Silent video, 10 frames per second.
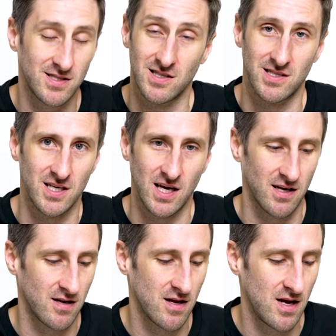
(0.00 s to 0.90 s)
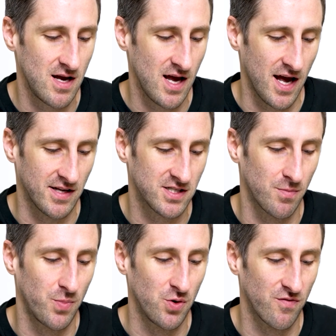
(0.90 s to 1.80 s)
Insane. And it's
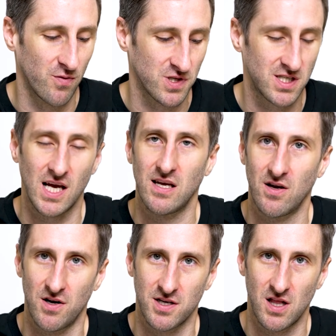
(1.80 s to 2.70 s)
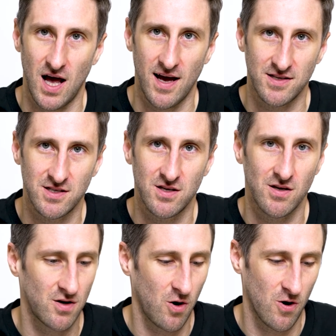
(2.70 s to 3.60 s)
a beautiful stained on glass
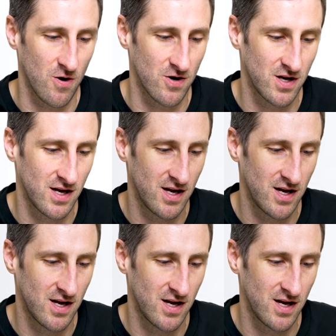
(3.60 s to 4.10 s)
card.